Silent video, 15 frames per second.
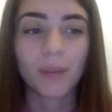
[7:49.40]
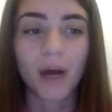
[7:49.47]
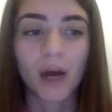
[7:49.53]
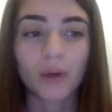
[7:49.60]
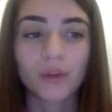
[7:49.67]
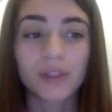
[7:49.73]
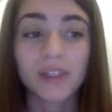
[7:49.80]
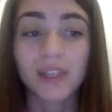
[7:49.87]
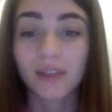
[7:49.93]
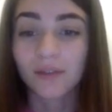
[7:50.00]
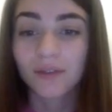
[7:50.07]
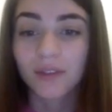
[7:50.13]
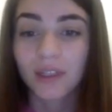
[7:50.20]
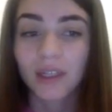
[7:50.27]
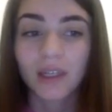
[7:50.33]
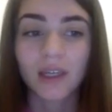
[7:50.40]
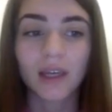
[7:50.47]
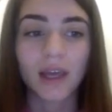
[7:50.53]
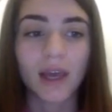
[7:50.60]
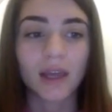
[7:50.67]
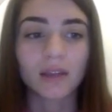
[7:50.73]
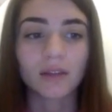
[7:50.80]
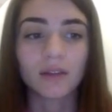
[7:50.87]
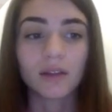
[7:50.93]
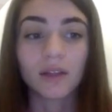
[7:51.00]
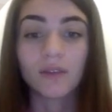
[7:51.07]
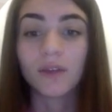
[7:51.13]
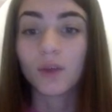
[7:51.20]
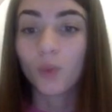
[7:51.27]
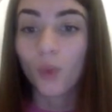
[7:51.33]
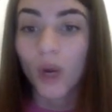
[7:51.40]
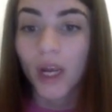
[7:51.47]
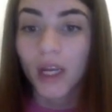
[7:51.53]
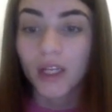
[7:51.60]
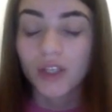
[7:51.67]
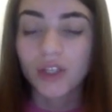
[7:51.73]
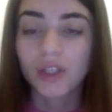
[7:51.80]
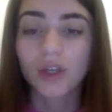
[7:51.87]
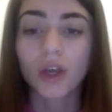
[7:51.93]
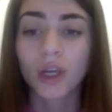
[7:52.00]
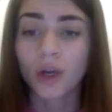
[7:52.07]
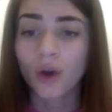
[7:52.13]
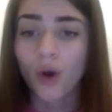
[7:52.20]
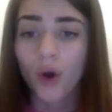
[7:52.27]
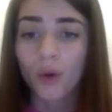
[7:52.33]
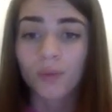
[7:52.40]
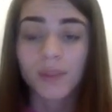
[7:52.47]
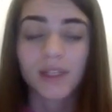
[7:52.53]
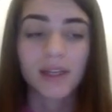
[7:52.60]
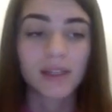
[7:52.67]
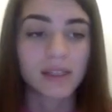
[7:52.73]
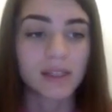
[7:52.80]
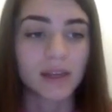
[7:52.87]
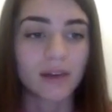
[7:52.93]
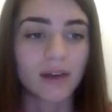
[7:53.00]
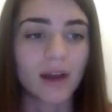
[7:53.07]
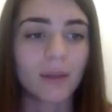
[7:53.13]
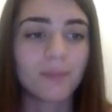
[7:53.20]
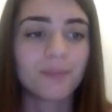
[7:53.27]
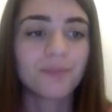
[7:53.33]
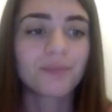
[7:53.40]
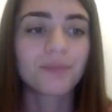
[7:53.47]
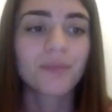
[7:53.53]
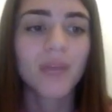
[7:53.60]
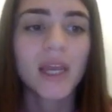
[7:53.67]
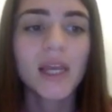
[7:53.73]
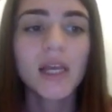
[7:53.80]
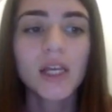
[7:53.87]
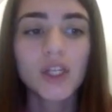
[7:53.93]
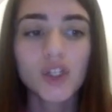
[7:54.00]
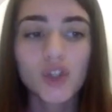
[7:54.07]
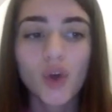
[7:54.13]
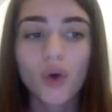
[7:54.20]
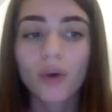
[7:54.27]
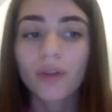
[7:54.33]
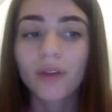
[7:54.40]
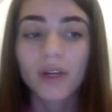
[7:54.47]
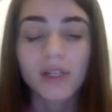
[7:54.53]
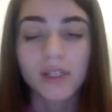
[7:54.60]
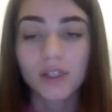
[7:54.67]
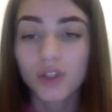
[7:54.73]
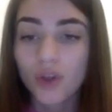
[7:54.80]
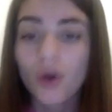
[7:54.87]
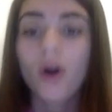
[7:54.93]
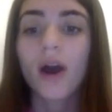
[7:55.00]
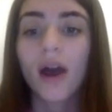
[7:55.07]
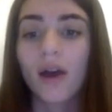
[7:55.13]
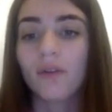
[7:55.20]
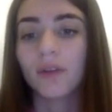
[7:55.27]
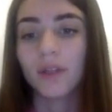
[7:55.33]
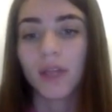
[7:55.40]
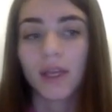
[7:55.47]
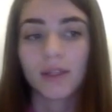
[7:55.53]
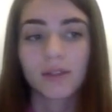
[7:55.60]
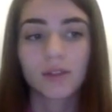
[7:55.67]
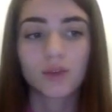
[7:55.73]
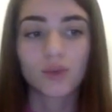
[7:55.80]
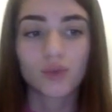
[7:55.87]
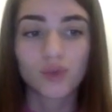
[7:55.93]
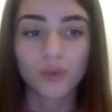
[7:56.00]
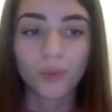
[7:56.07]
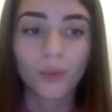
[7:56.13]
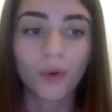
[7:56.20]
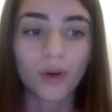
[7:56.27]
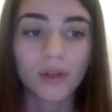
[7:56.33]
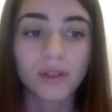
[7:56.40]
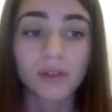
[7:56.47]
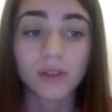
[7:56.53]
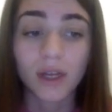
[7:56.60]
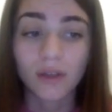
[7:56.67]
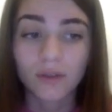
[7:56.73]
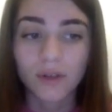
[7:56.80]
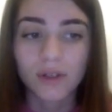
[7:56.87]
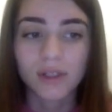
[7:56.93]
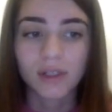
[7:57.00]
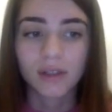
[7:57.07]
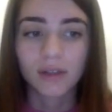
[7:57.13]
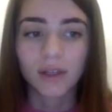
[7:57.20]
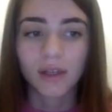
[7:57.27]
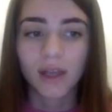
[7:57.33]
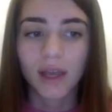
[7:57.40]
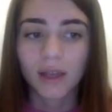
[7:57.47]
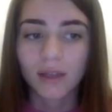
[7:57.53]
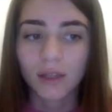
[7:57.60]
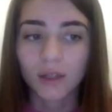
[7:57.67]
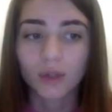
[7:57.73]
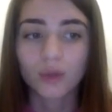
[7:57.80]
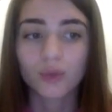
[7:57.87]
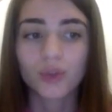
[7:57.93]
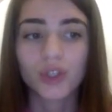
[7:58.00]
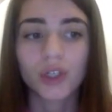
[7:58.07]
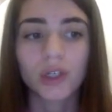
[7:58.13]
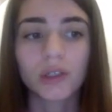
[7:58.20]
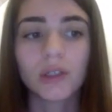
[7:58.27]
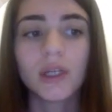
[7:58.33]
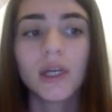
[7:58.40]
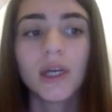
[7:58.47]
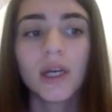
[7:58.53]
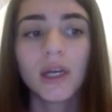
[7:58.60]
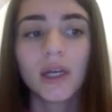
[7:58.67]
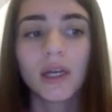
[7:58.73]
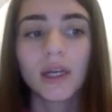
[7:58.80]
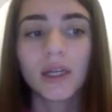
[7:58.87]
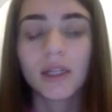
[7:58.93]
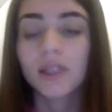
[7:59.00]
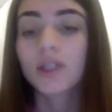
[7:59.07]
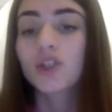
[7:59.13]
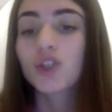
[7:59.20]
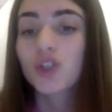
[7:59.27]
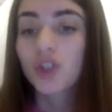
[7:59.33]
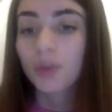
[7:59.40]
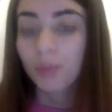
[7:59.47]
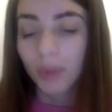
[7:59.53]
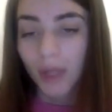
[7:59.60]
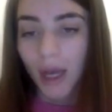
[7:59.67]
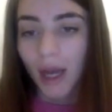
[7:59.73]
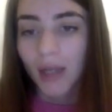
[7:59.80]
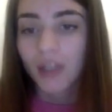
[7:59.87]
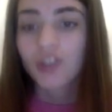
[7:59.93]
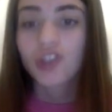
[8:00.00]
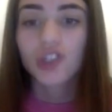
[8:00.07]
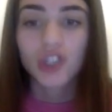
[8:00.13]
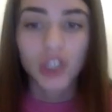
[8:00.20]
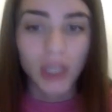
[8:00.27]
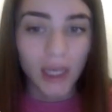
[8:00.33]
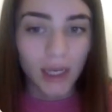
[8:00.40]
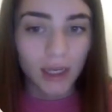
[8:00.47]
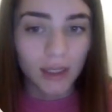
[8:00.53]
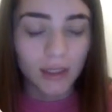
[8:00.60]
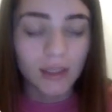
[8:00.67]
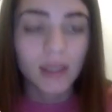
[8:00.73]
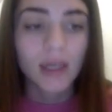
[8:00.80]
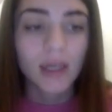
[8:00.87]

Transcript: safety and living wage, incomes, etc. So there is no evidence to support diversity and inclusion in supply chain.